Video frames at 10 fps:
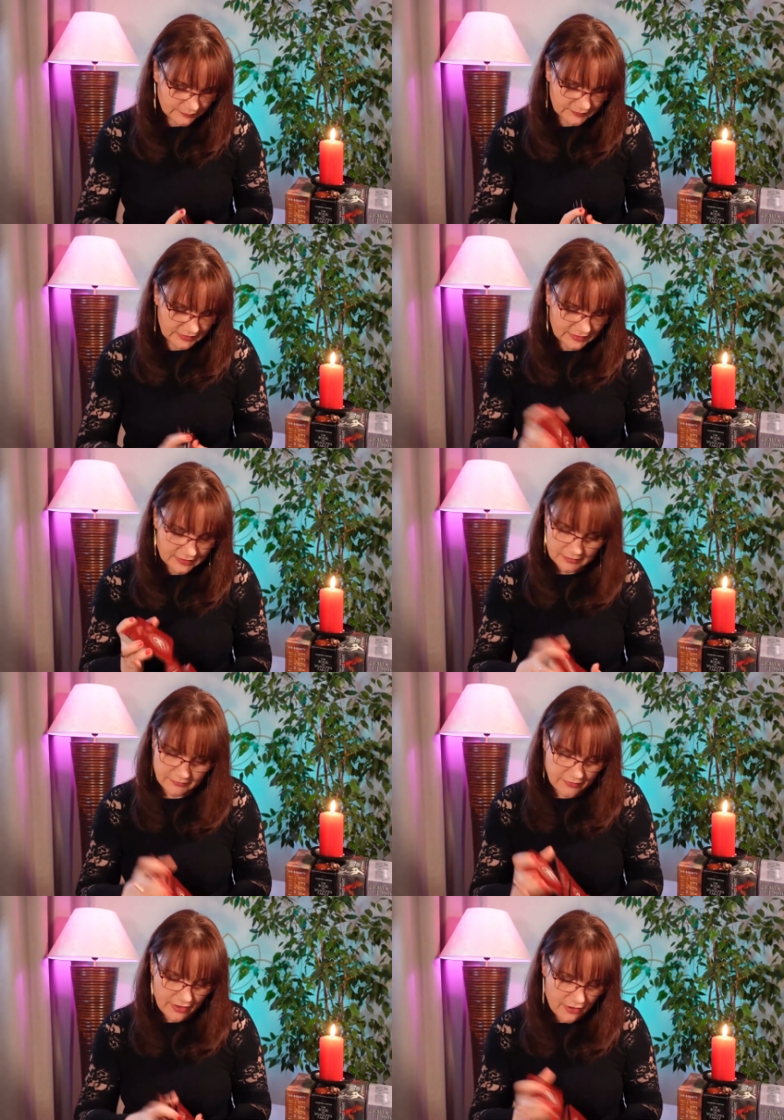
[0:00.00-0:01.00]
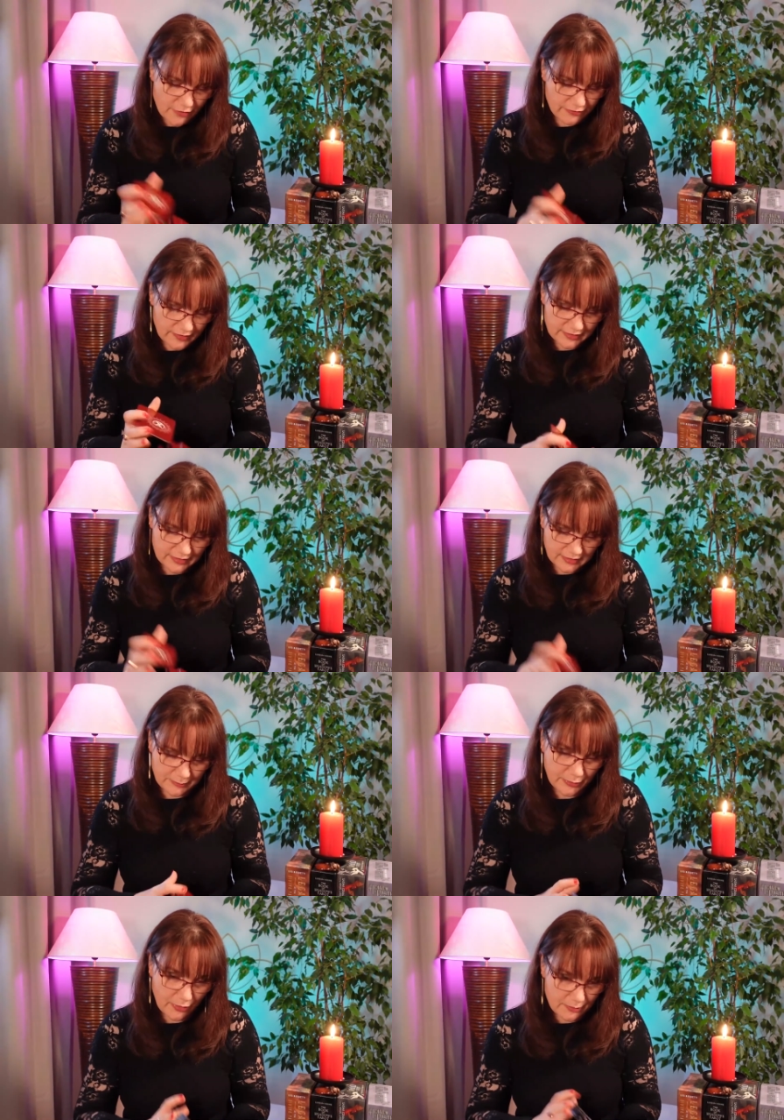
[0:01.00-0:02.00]
This is very often the
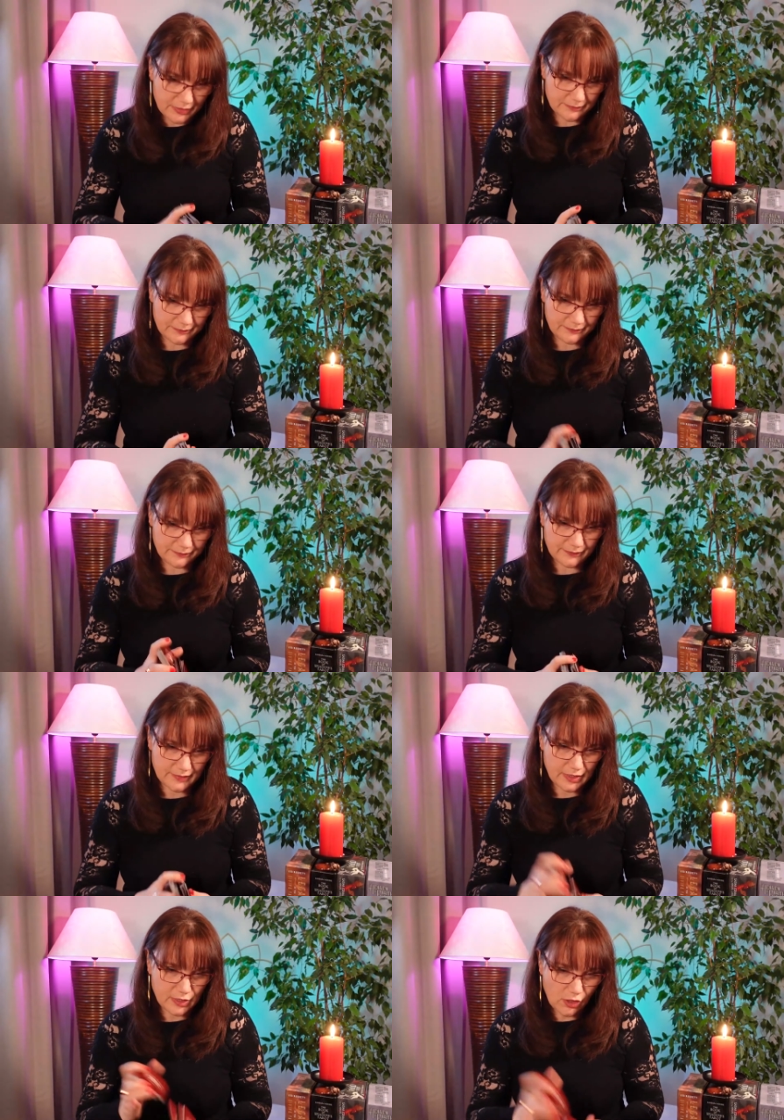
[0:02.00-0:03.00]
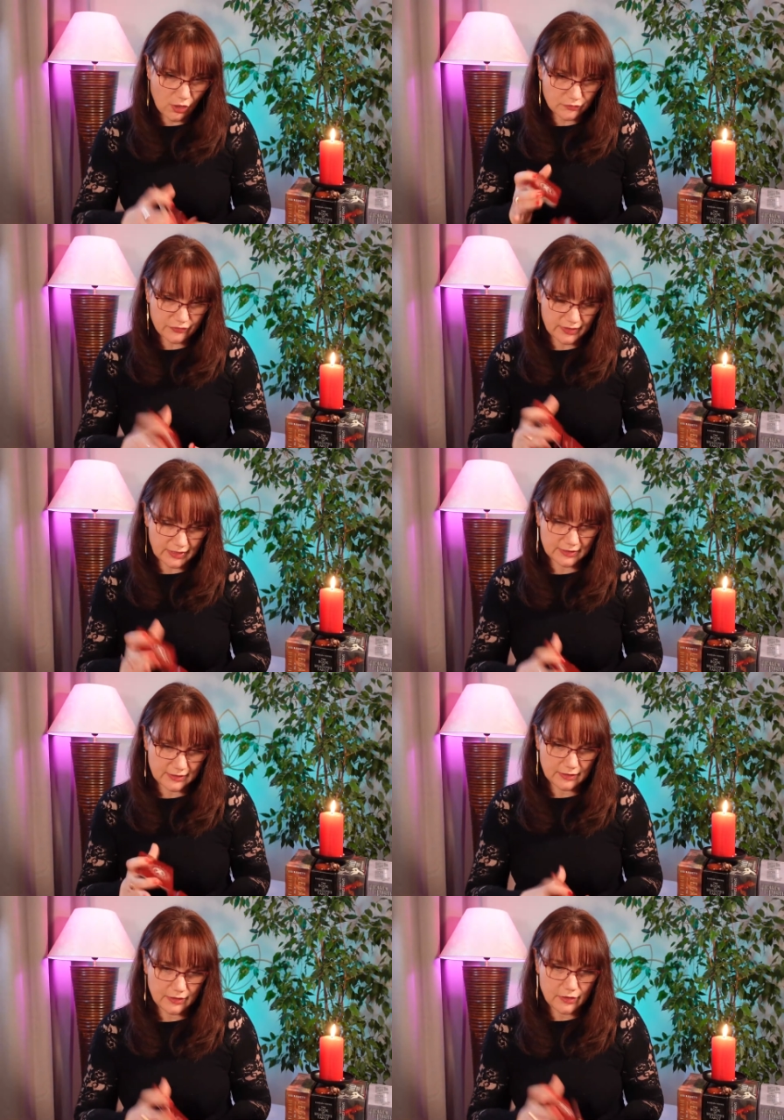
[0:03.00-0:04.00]
problem, conflict
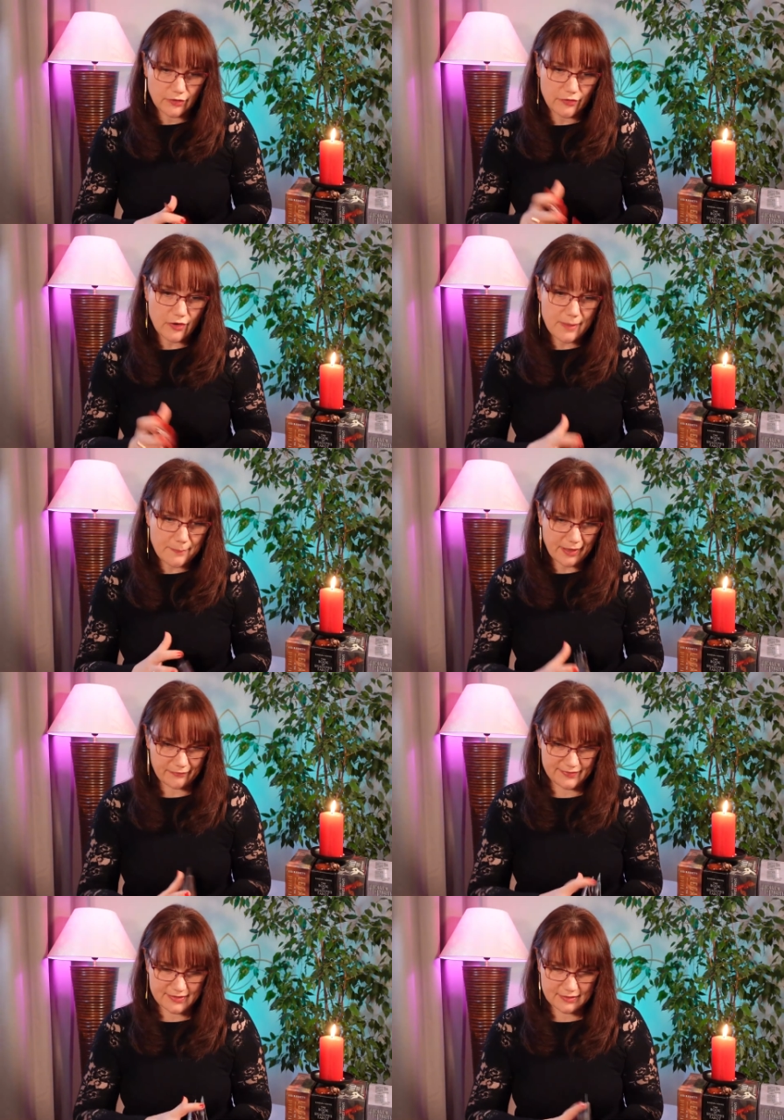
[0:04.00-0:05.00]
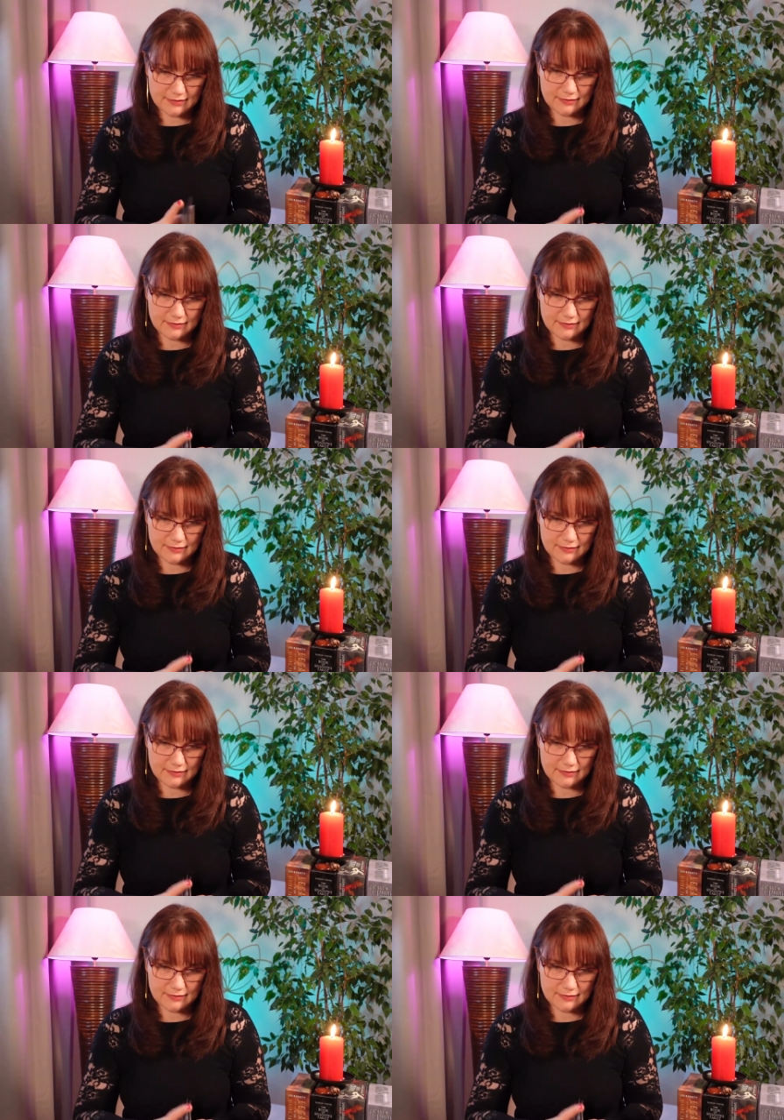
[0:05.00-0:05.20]
for empaths.